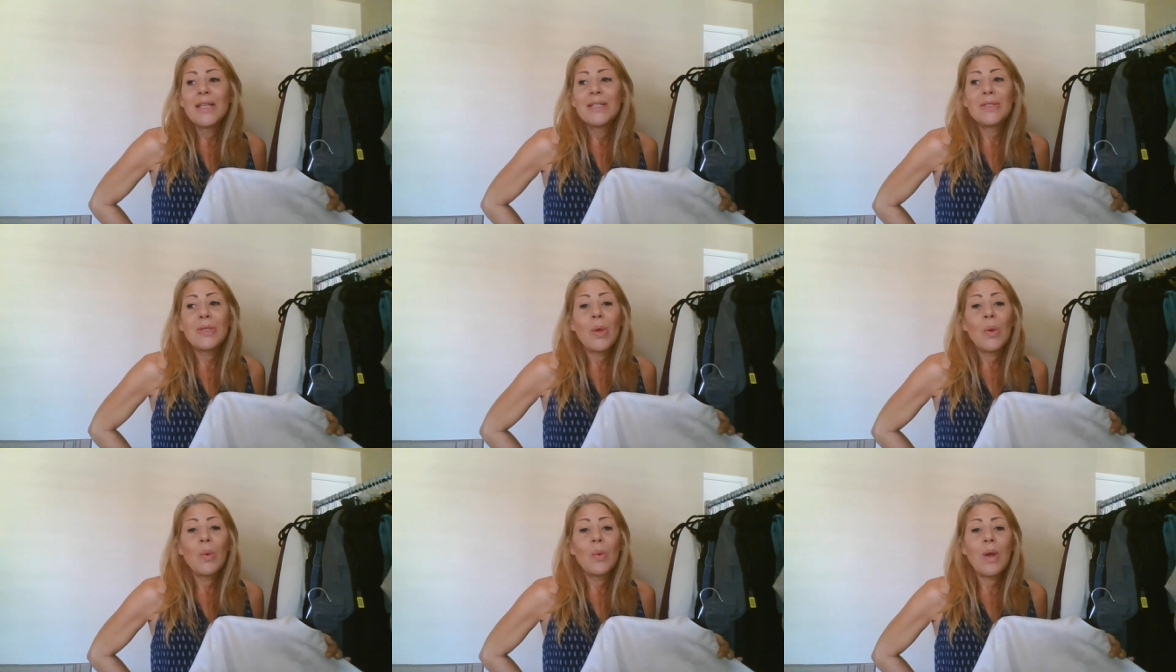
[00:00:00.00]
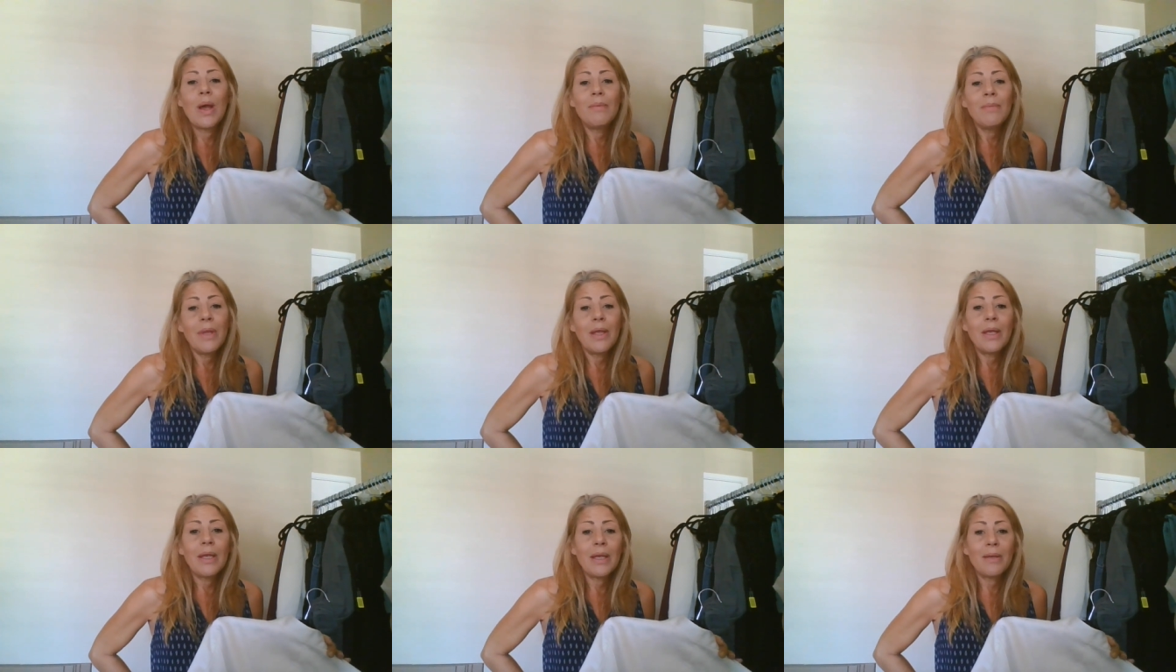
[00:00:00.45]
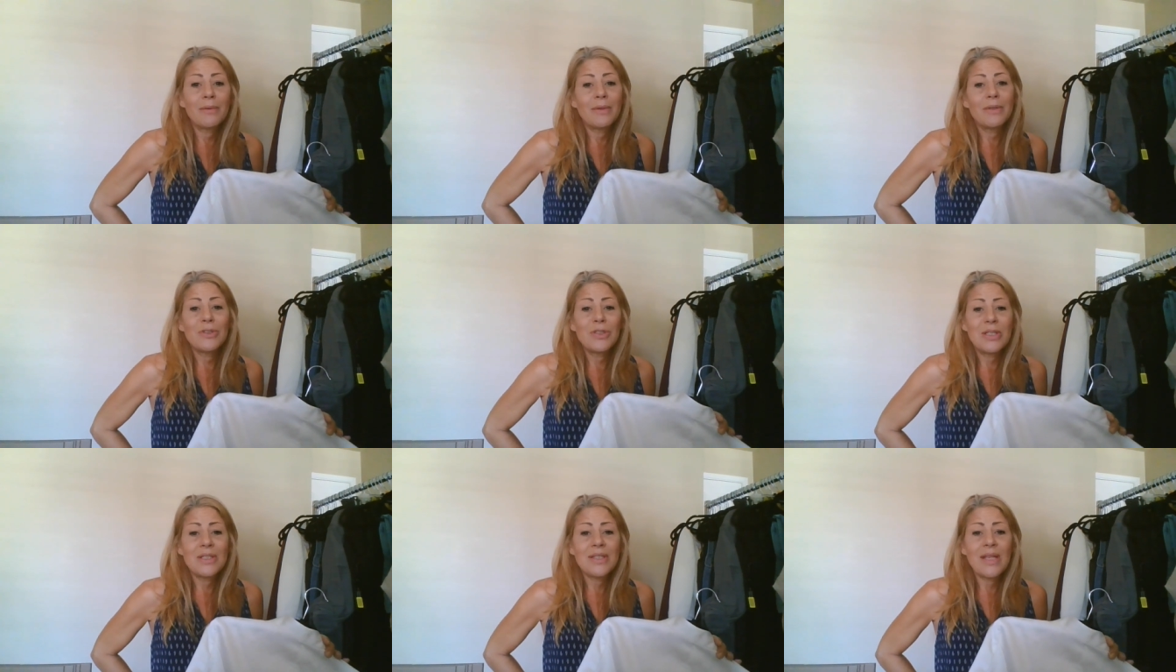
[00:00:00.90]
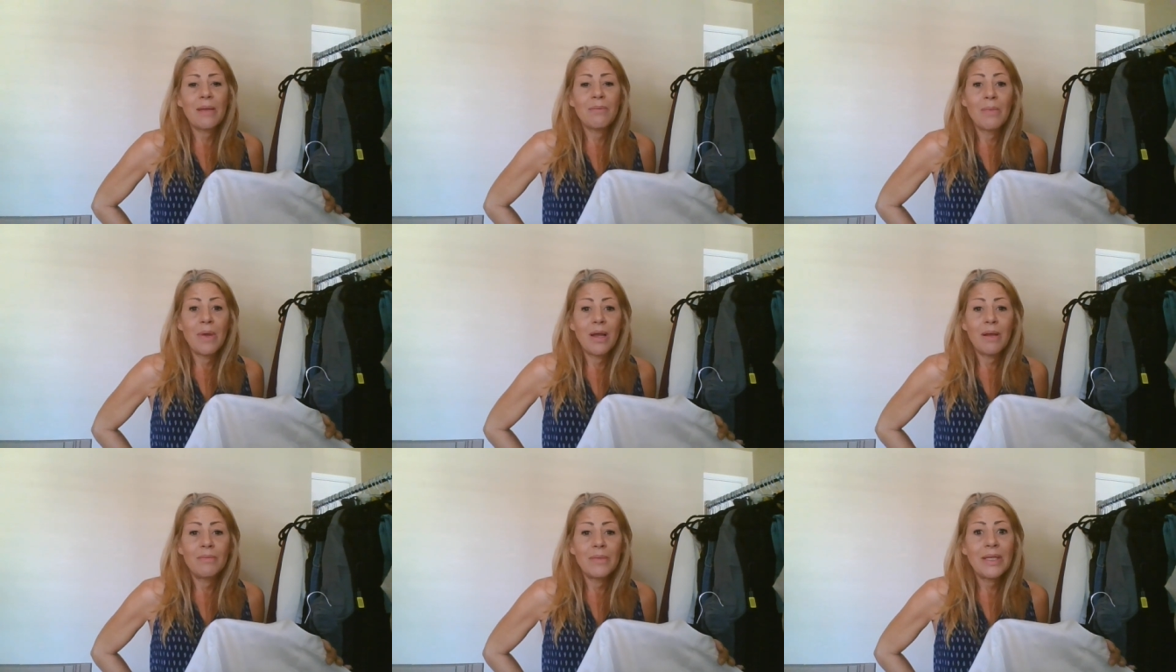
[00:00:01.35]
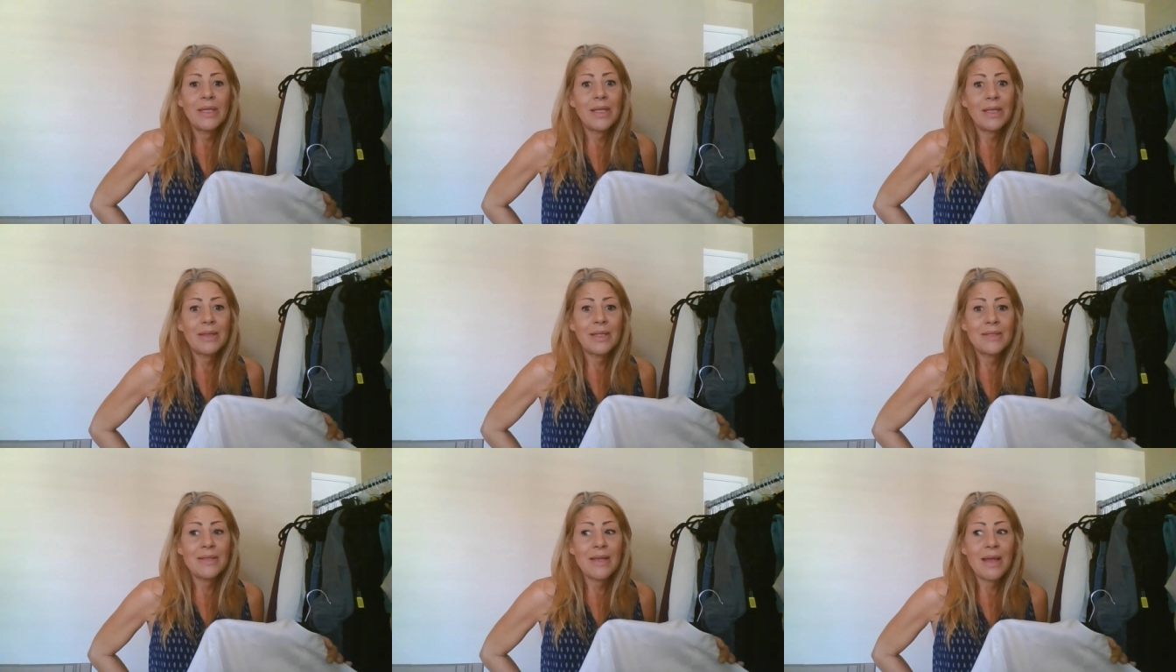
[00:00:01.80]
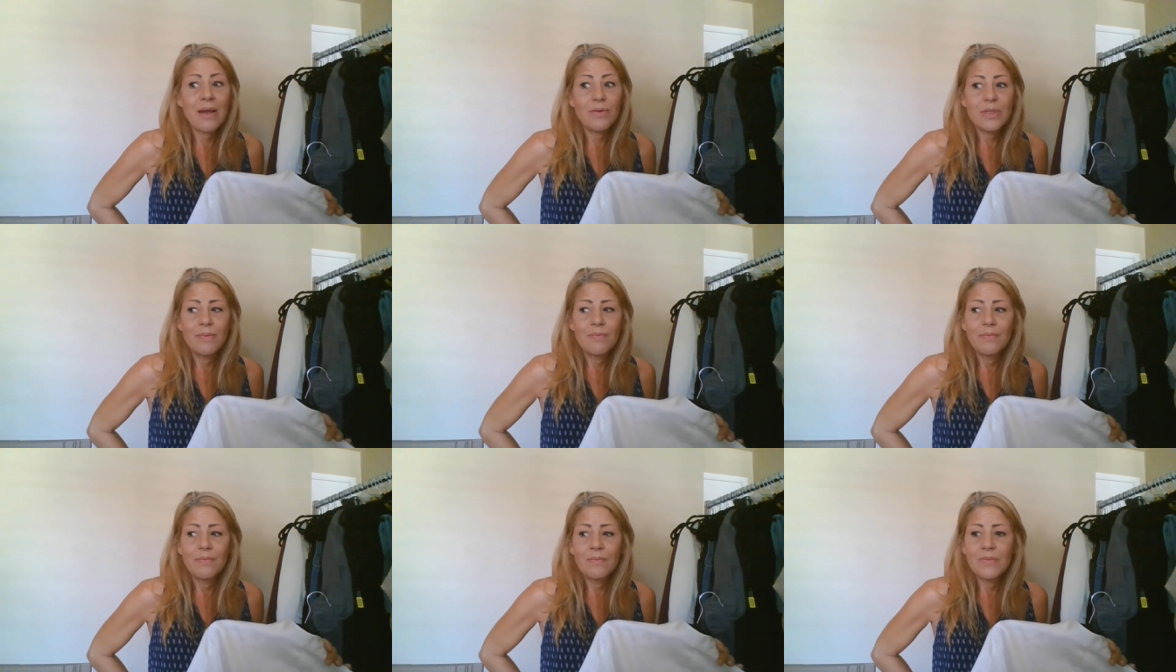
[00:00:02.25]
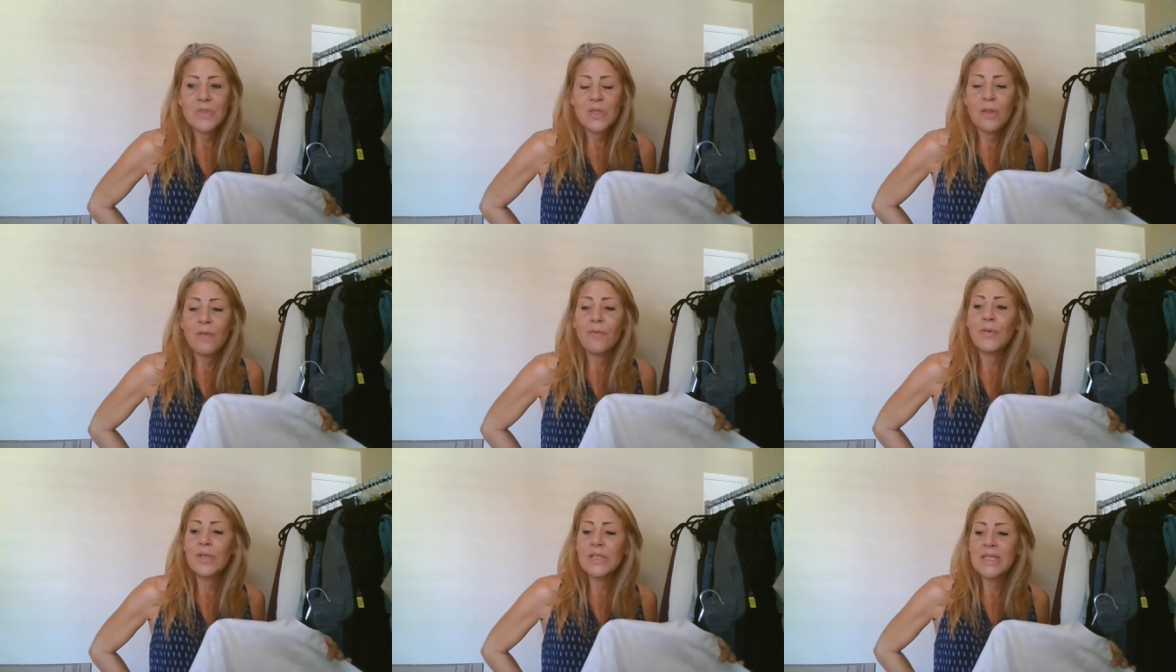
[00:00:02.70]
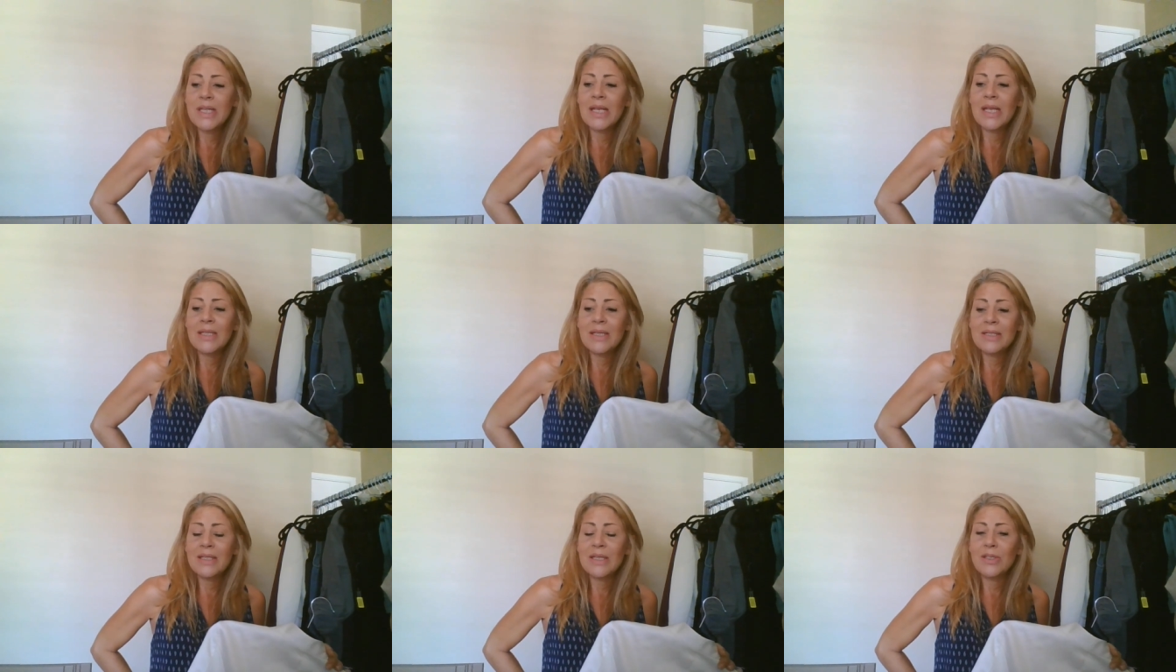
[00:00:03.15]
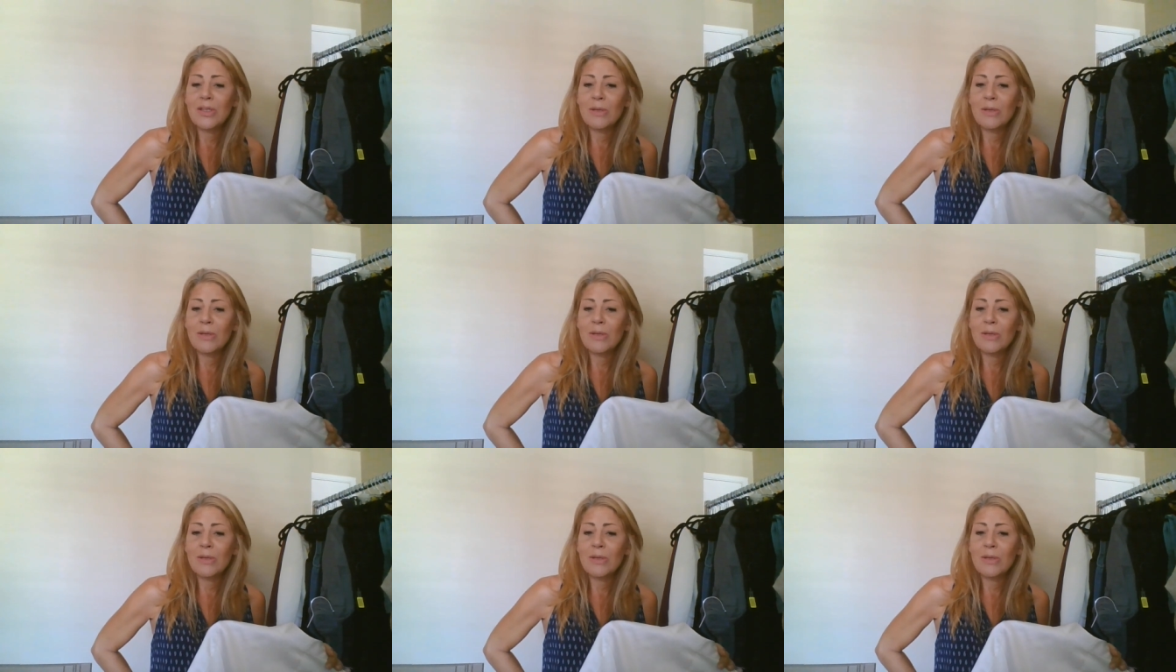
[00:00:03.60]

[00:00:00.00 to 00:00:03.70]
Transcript: so I'm like, she's like, Mom, get this out. So the first thing I did was